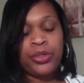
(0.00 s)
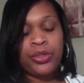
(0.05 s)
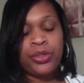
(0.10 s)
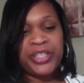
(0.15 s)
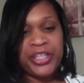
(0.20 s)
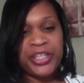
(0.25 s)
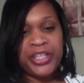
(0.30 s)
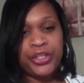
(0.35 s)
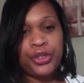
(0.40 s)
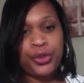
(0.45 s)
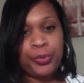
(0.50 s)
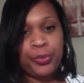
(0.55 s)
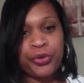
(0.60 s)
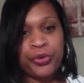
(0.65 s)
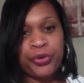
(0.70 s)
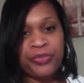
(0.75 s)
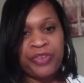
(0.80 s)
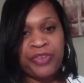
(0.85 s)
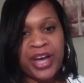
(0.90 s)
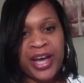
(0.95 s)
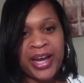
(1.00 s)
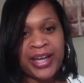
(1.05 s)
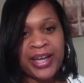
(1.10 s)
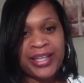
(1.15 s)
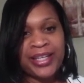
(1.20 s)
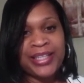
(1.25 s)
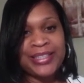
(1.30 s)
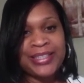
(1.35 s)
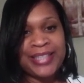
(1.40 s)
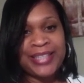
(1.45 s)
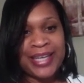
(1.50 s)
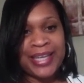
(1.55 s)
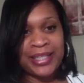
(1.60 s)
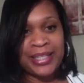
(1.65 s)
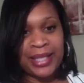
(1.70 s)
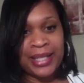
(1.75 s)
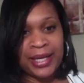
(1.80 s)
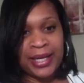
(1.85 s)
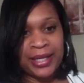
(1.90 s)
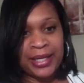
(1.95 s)
Did you provide a
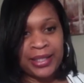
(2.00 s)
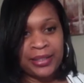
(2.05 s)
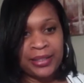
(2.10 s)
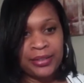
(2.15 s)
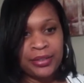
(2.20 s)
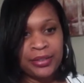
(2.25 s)
deadline